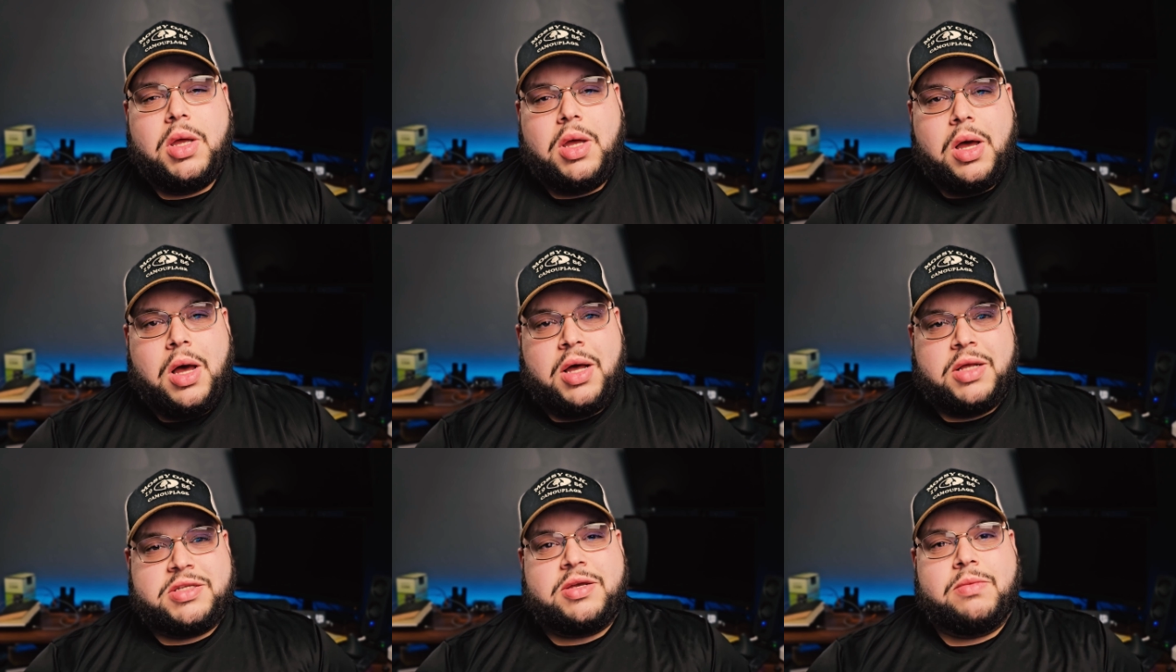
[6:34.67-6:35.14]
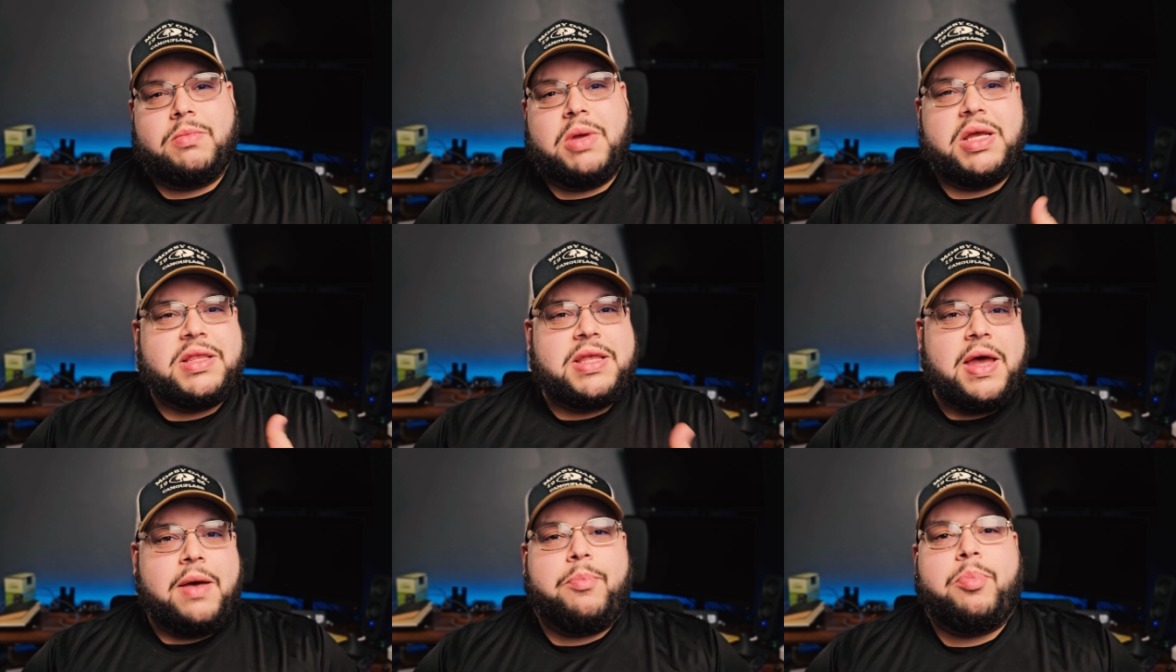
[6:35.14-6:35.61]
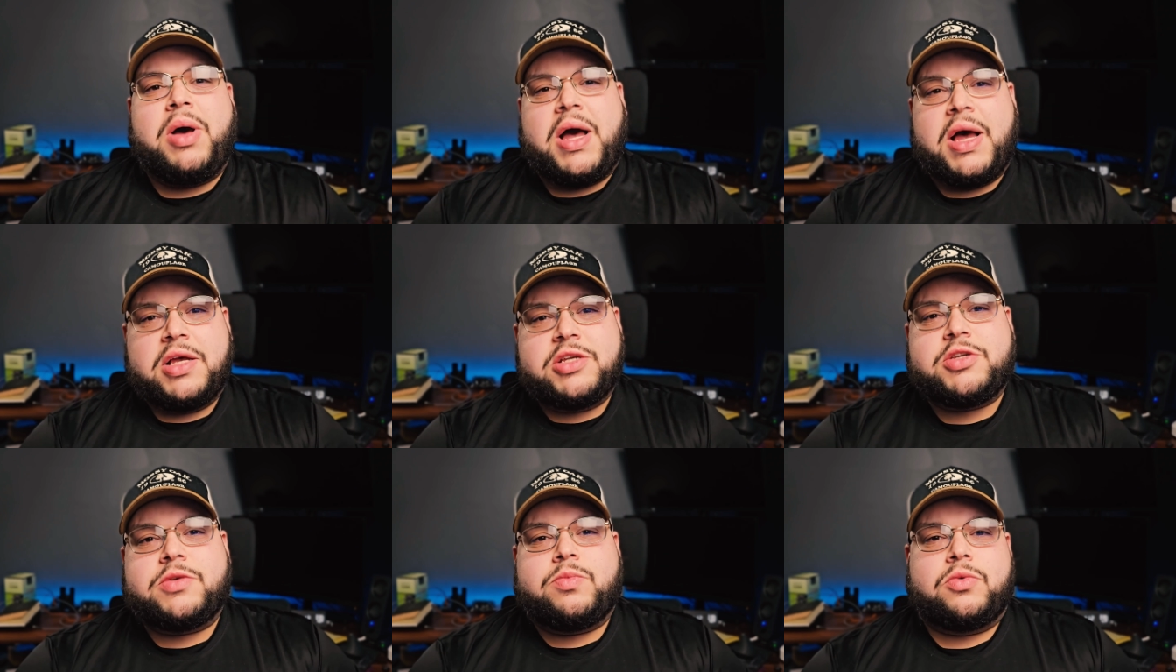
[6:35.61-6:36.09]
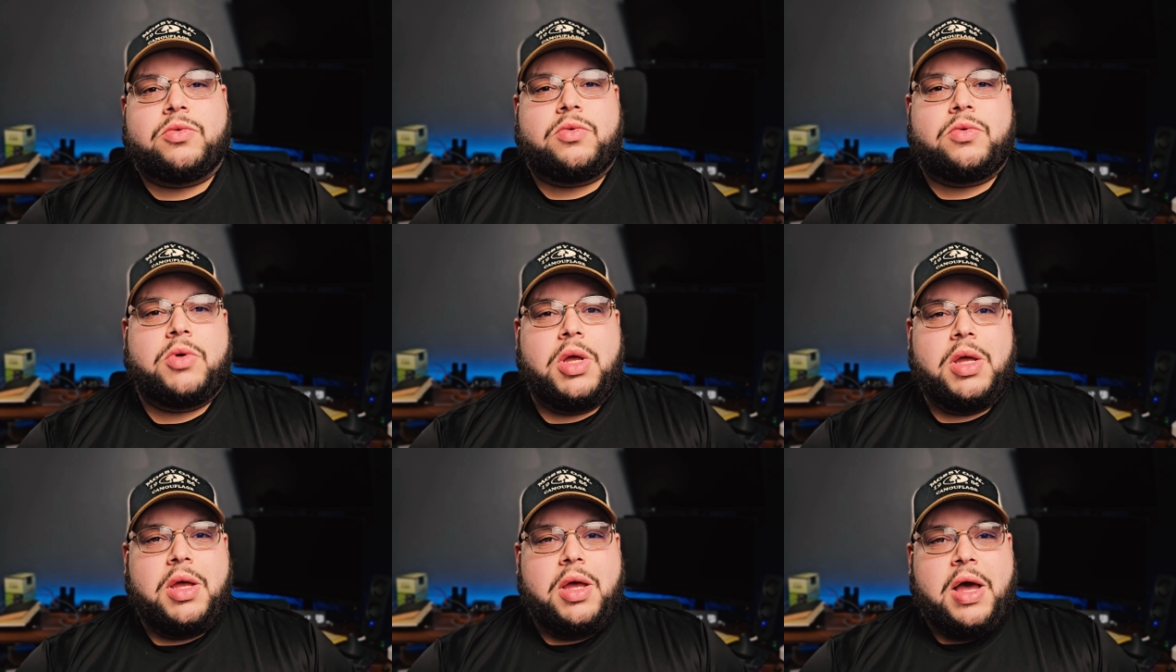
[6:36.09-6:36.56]
Uh, to make that
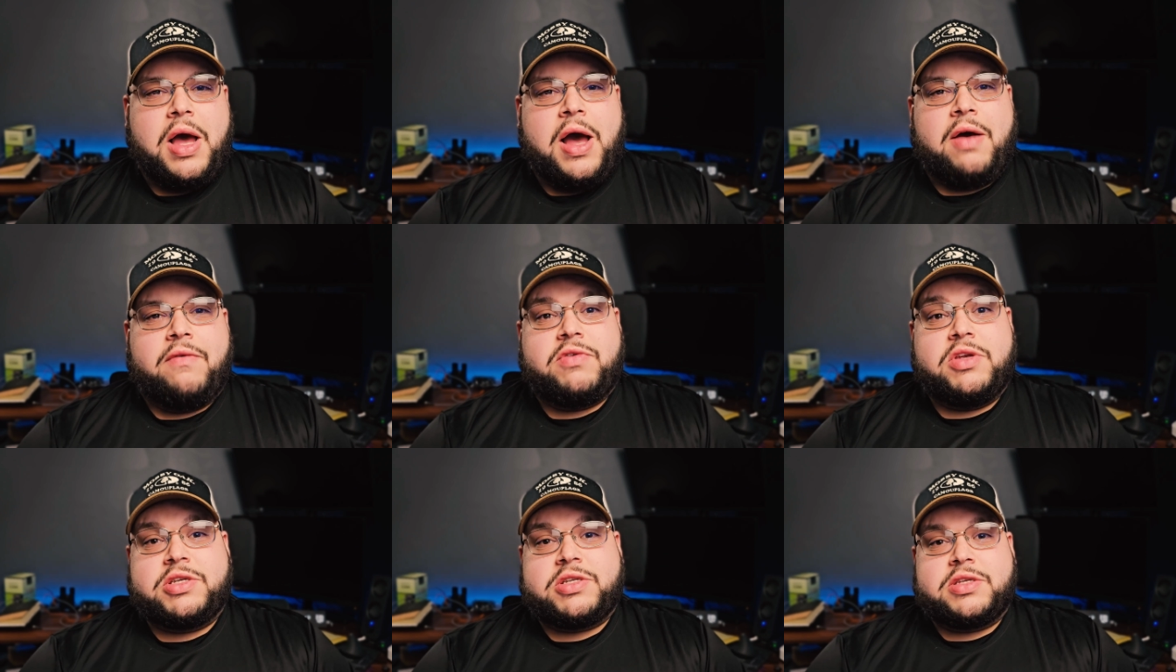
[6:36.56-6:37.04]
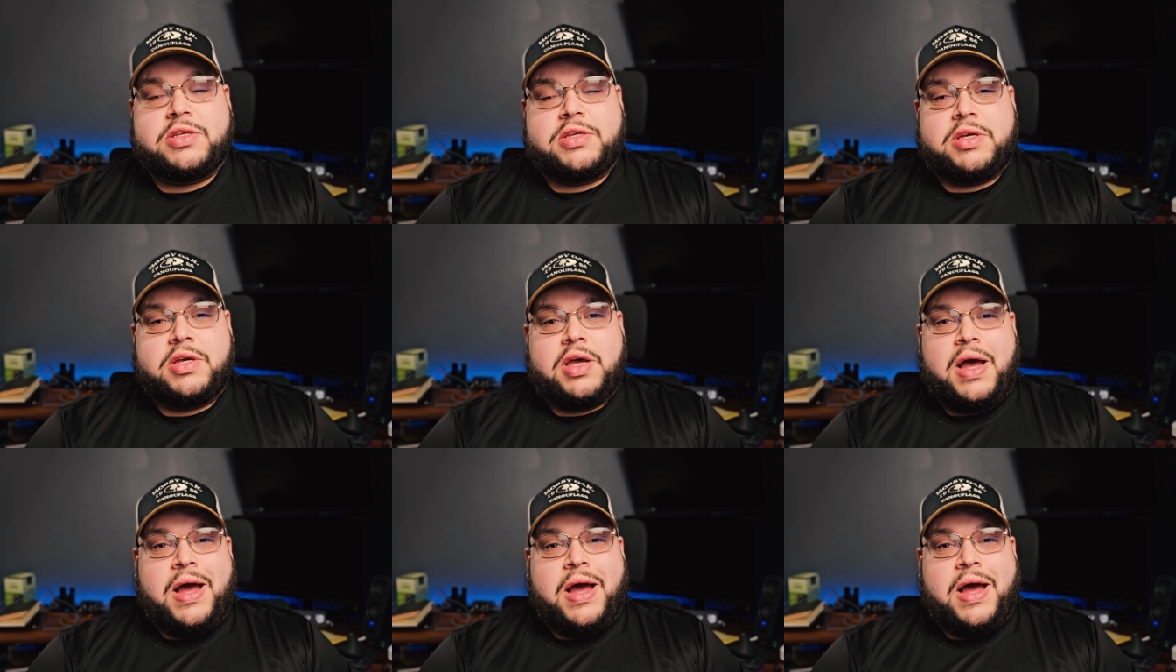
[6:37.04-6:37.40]
possible, obviously,